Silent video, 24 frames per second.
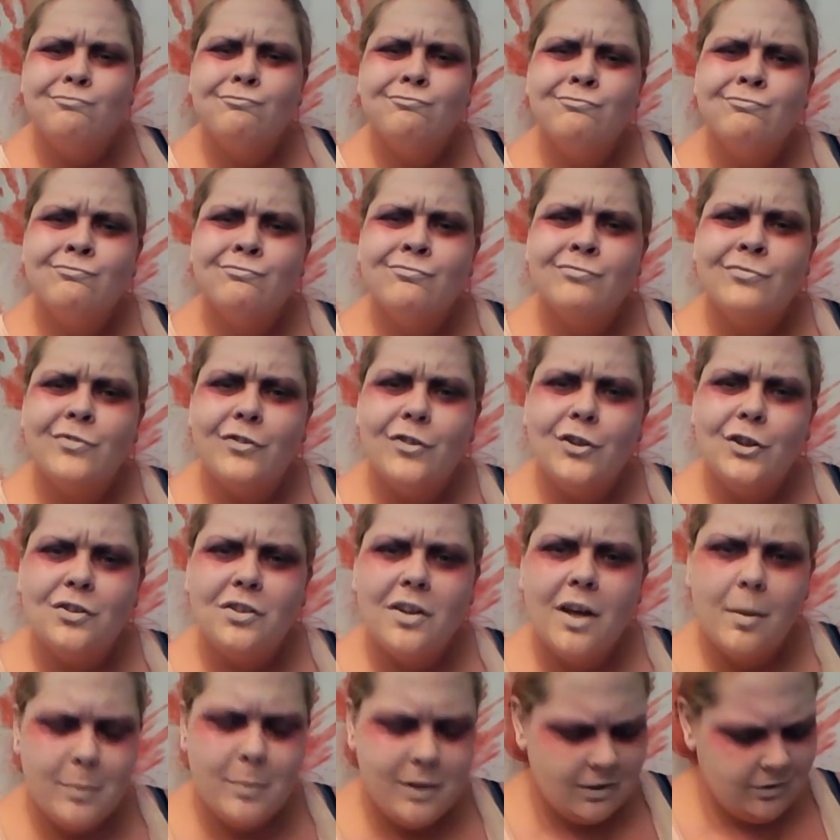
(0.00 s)
for
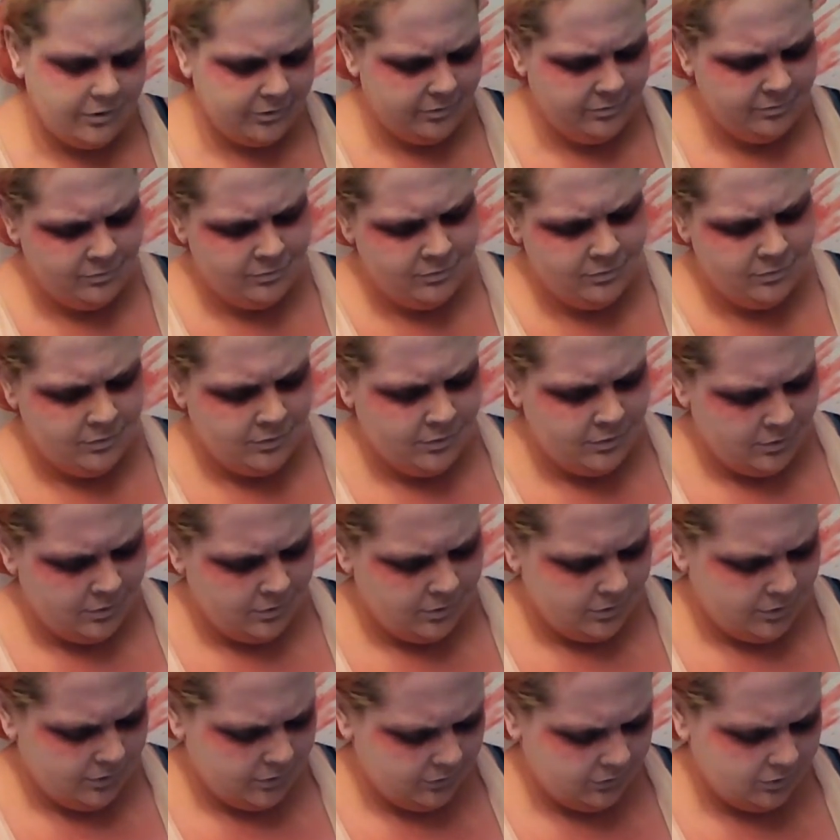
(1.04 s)
zombies
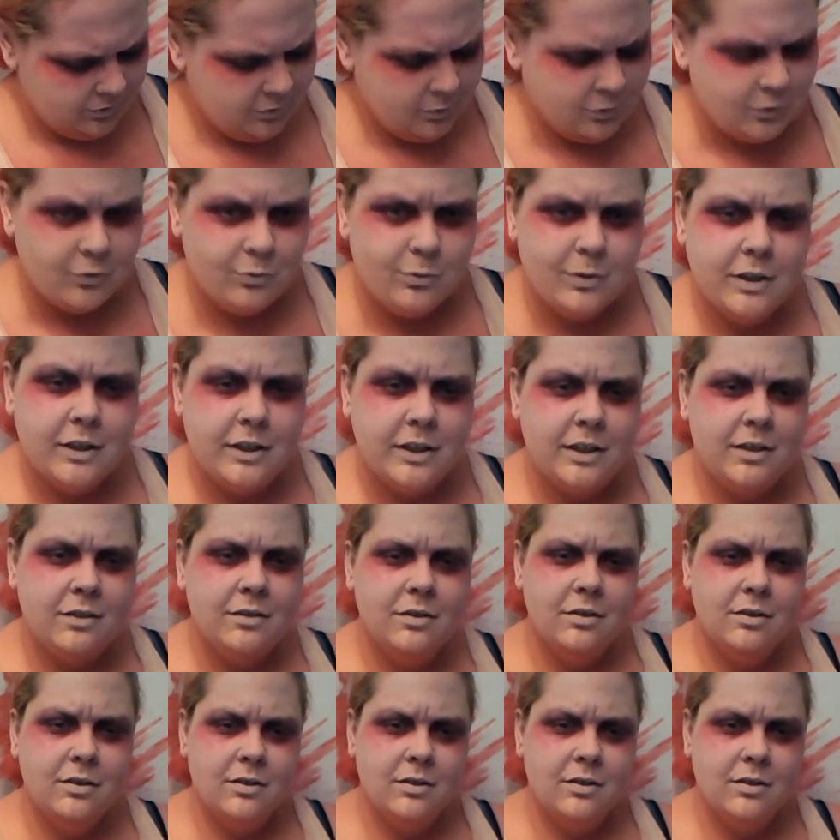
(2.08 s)
because it looks really